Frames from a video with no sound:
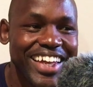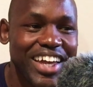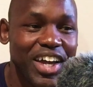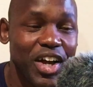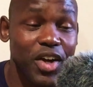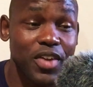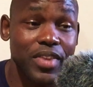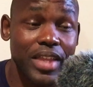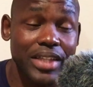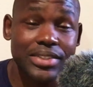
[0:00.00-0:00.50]

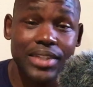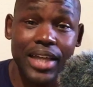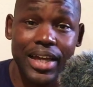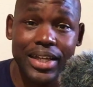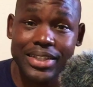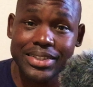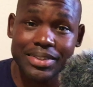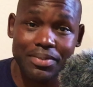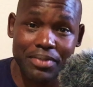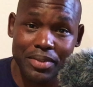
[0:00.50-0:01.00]
or that's
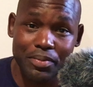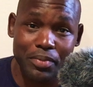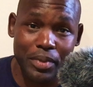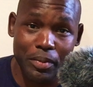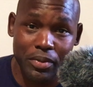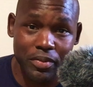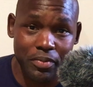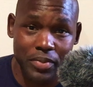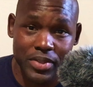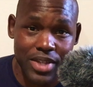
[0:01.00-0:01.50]
likely something
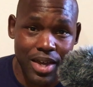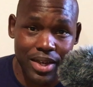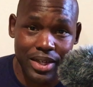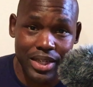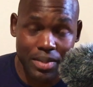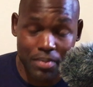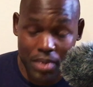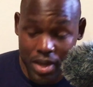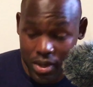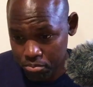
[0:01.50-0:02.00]
people have been
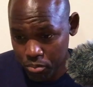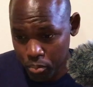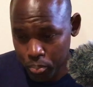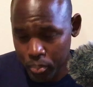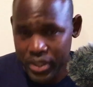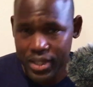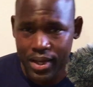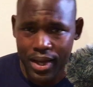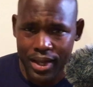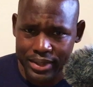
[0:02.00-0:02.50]
talking about.
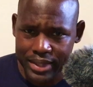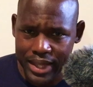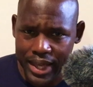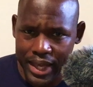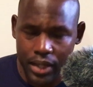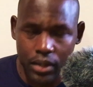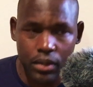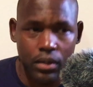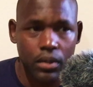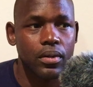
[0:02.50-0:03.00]
Beyond
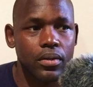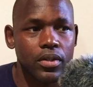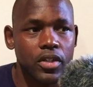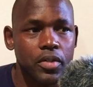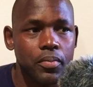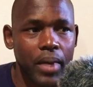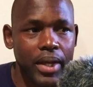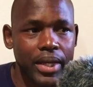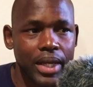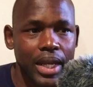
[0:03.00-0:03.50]
that, you
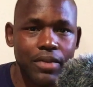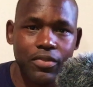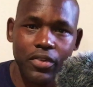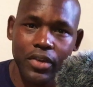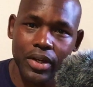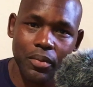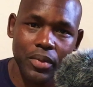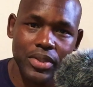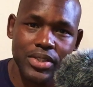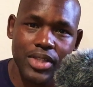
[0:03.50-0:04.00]
might not have heard
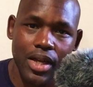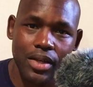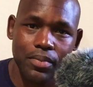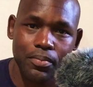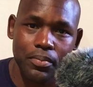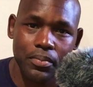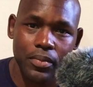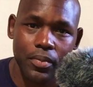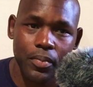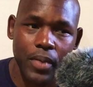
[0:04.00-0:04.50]
anyone talk
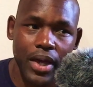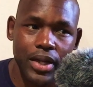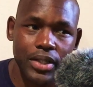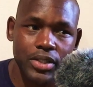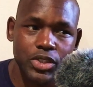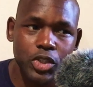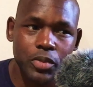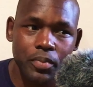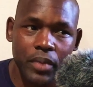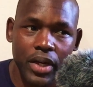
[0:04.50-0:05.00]
about it
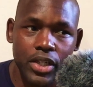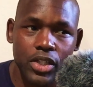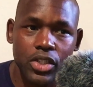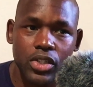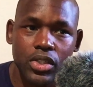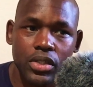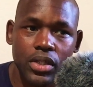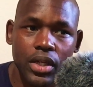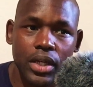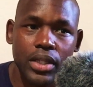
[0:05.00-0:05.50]
too much
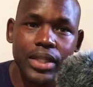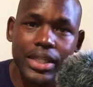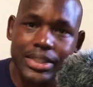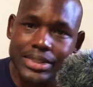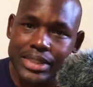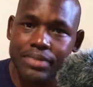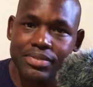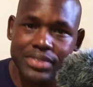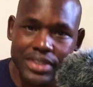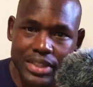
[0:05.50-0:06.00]
unless
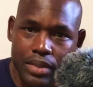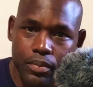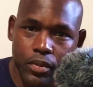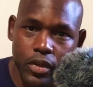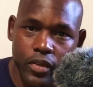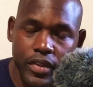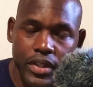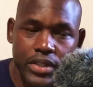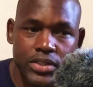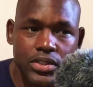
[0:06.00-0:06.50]
they've seen the
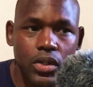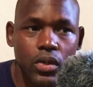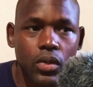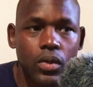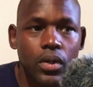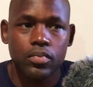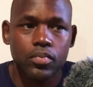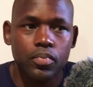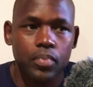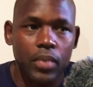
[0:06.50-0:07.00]
movie. So
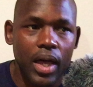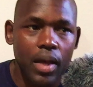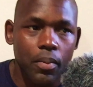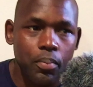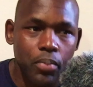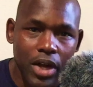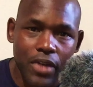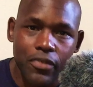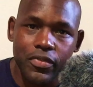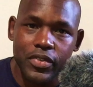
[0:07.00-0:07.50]
I'll
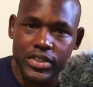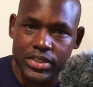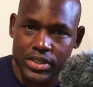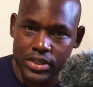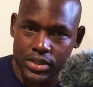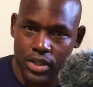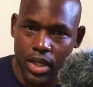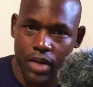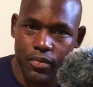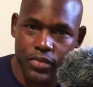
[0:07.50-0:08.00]
preface
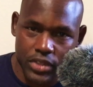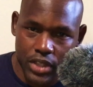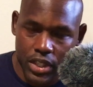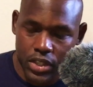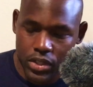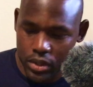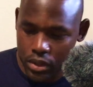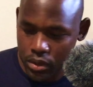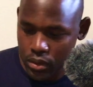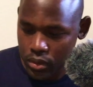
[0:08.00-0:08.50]
this
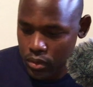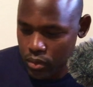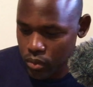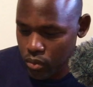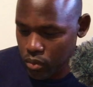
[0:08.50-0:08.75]
conversation